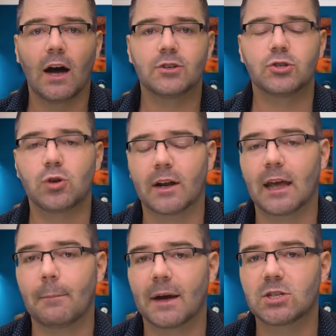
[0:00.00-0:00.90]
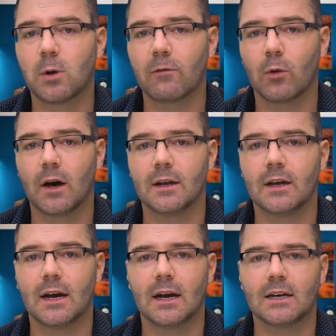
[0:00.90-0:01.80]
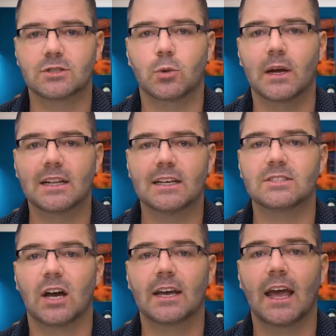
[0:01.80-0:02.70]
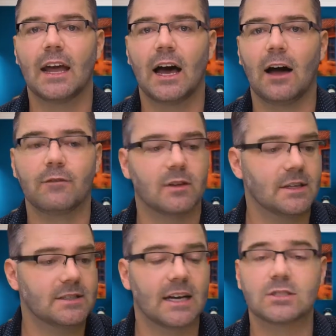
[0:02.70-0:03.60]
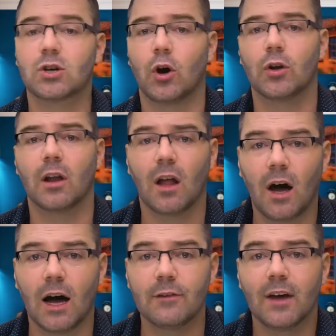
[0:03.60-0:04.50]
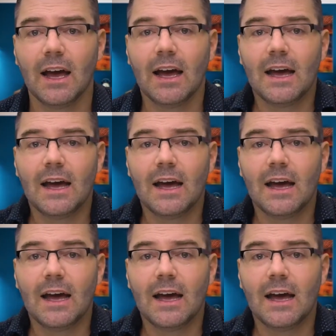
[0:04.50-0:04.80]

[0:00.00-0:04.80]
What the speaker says: I do try to get back to everyone as quickly as I can after this has gone live.